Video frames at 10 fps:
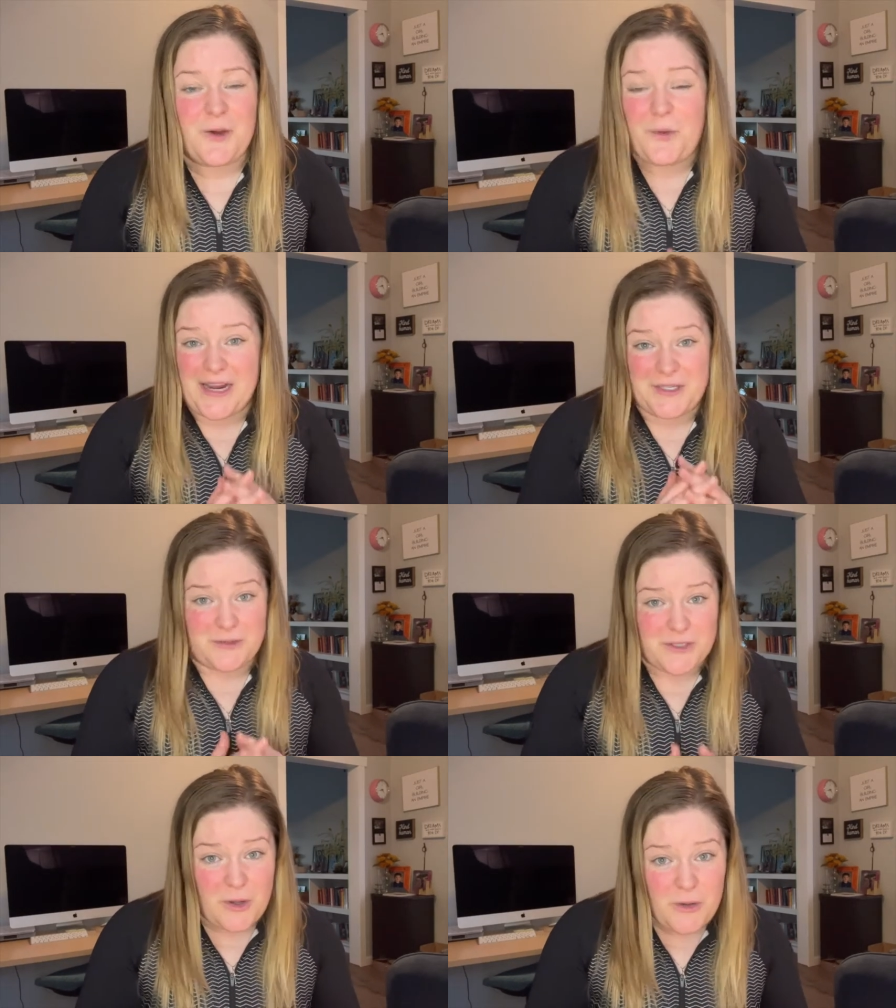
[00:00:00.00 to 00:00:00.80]
I do
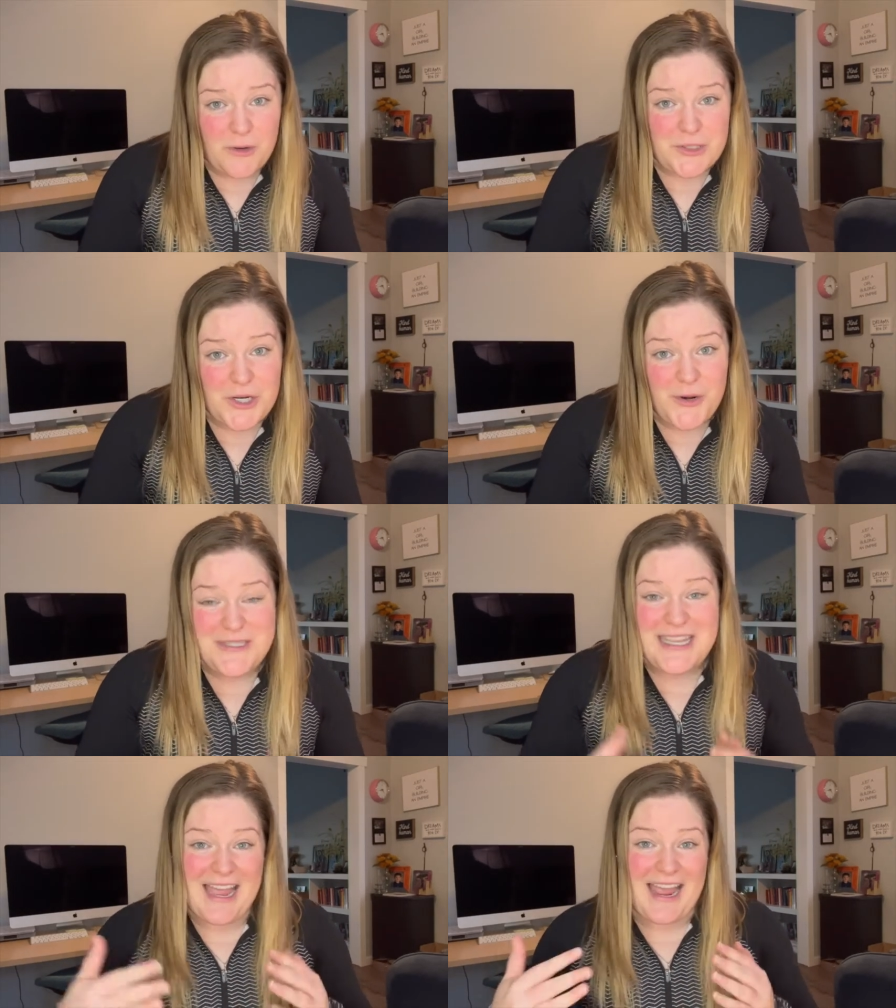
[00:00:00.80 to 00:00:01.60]
solo shows
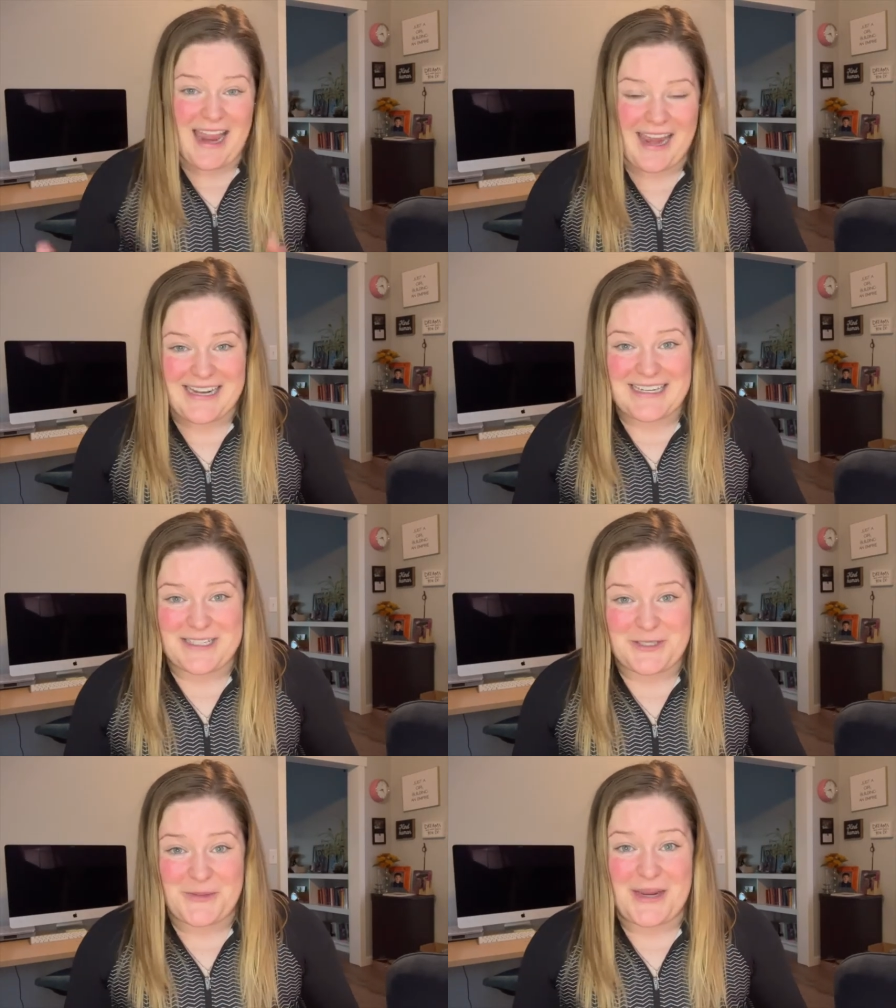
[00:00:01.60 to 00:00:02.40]
and I
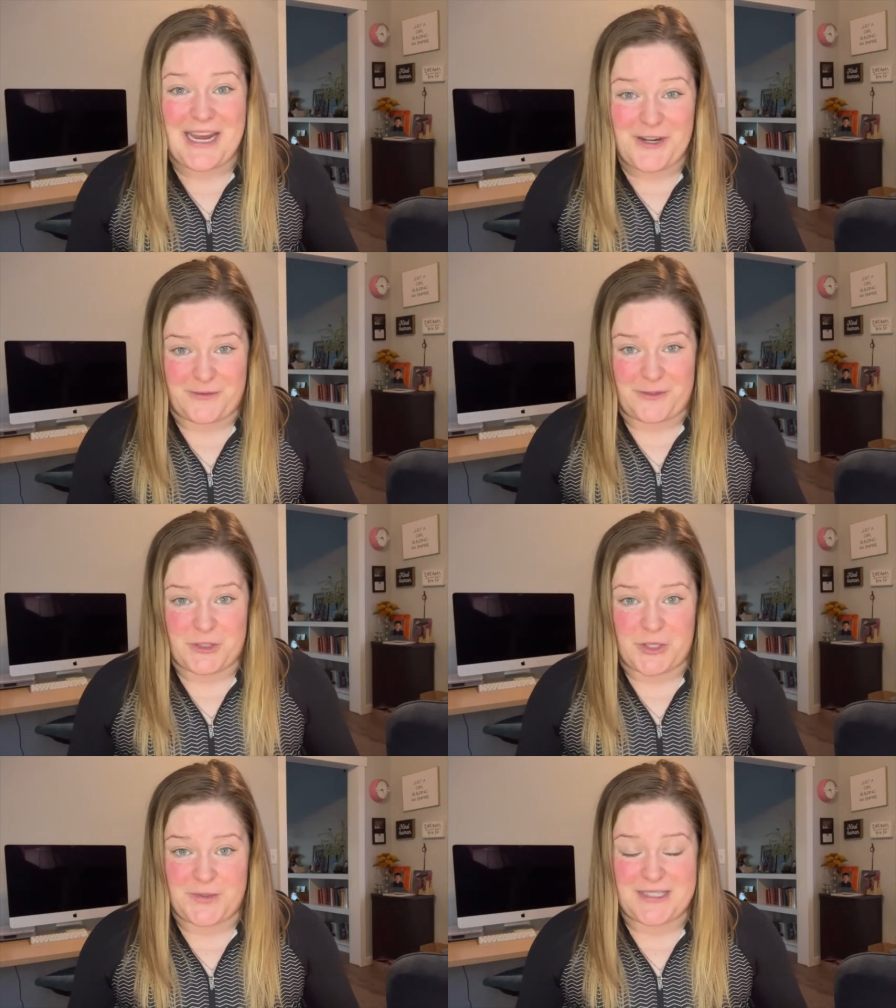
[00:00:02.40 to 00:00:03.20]
do interview
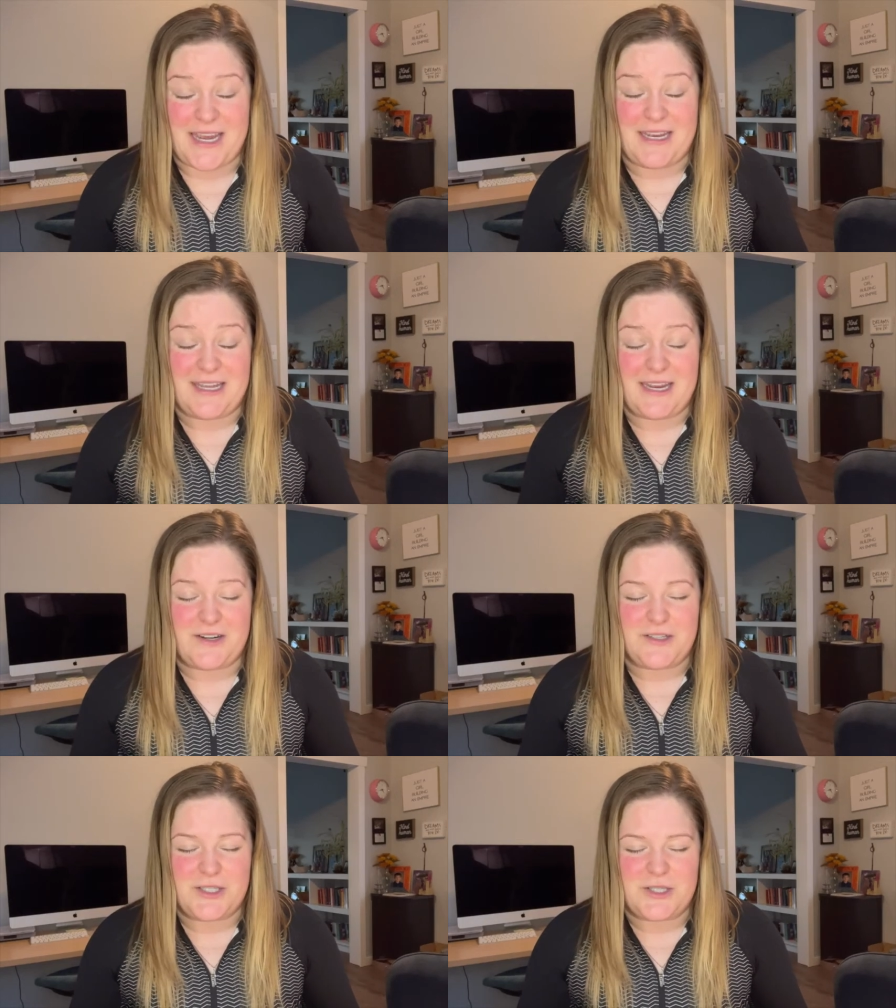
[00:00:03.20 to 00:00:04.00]
shows, and they
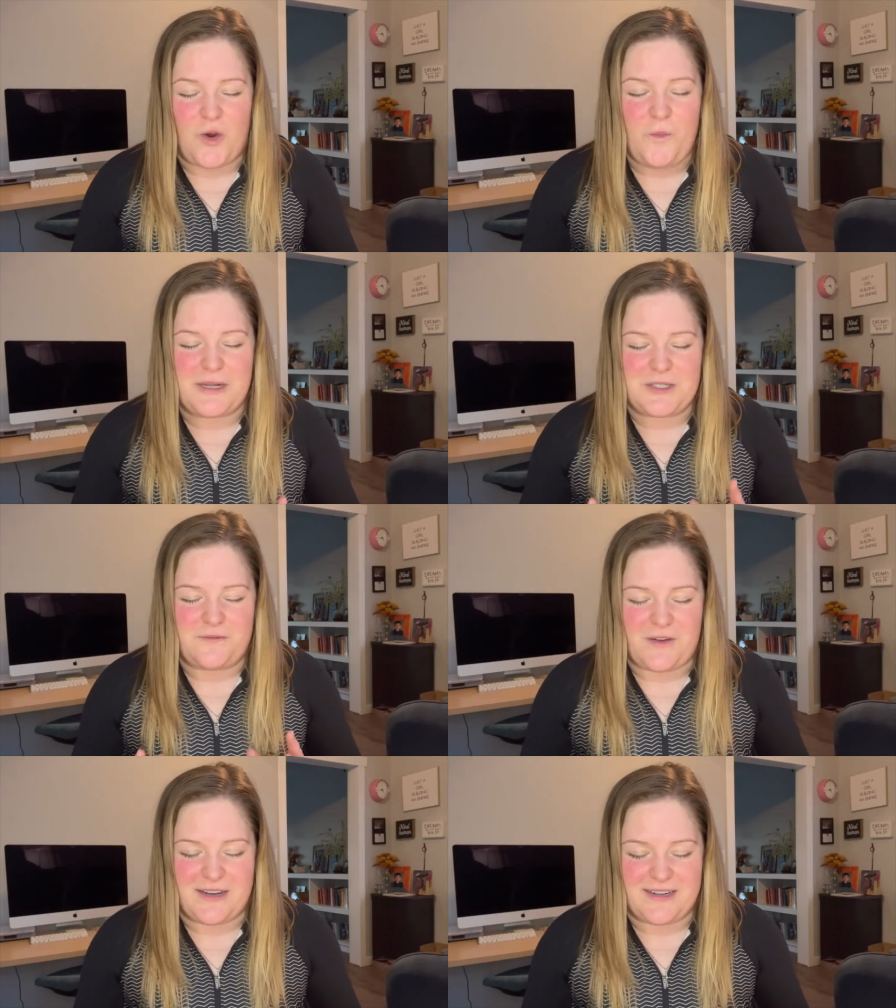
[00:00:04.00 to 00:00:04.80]
are so much
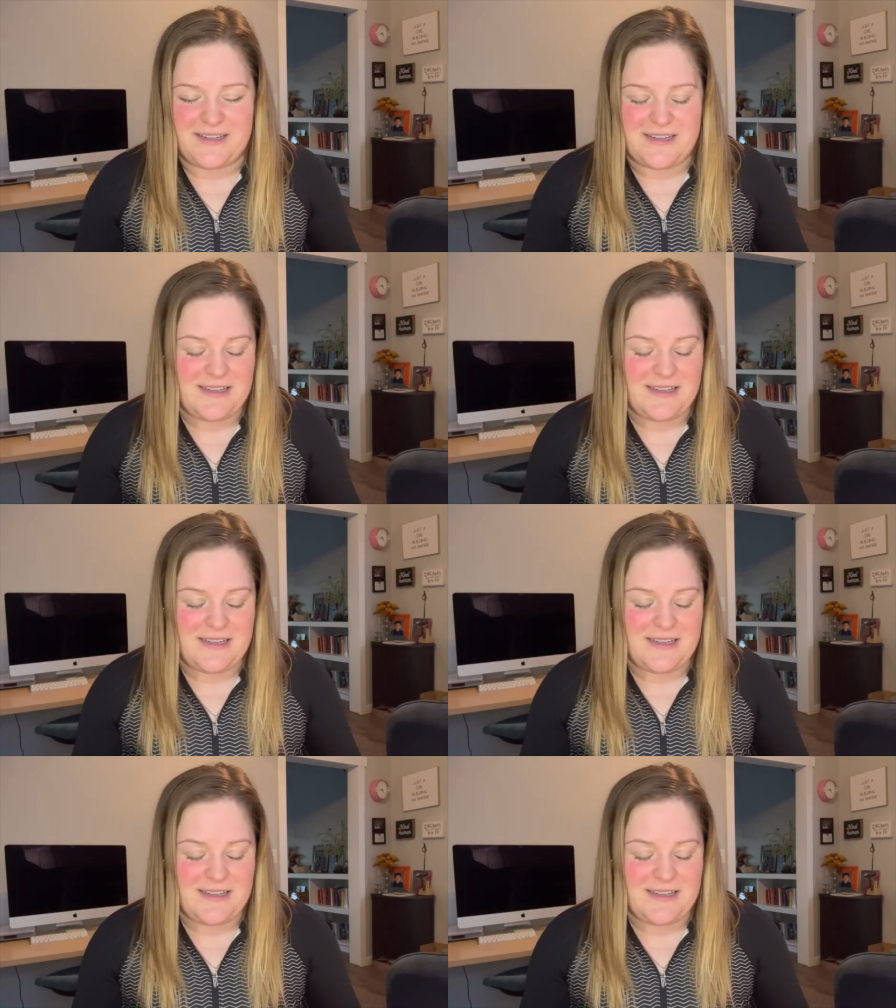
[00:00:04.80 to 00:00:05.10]
fun.